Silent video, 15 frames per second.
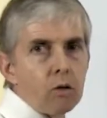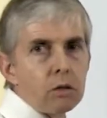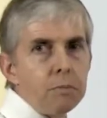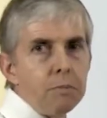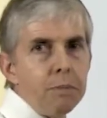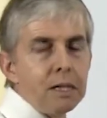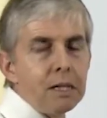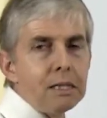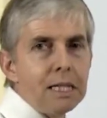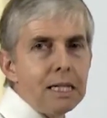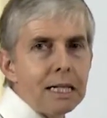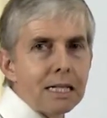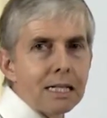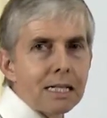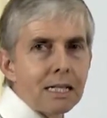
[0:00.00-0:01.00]
old
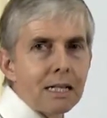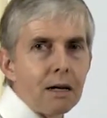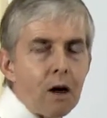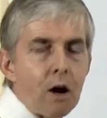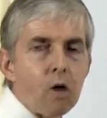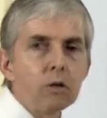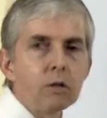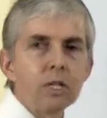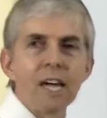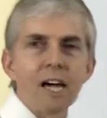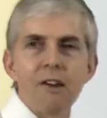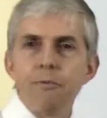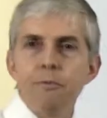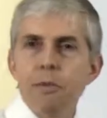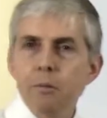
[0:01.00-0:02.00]
buildings, old
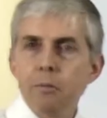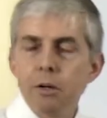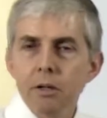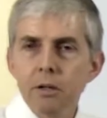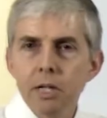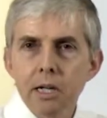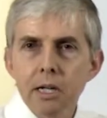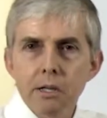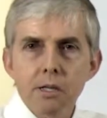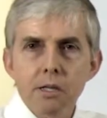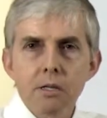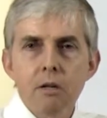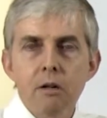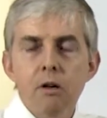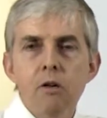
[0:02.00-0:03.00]
government
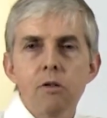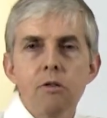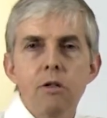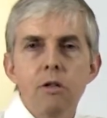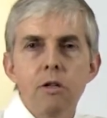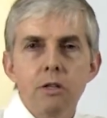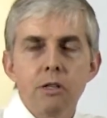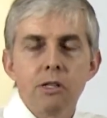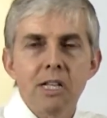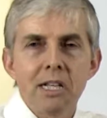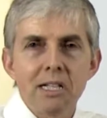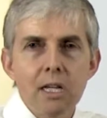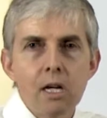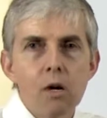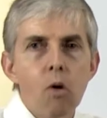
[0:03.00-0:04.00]
buildings, you know, the
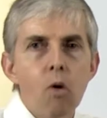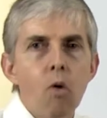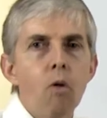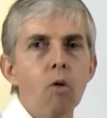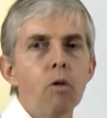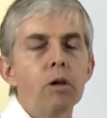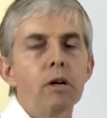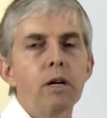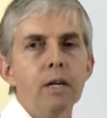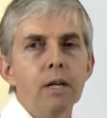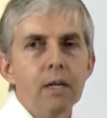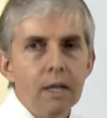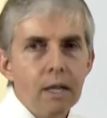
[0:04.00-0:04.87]
city hall,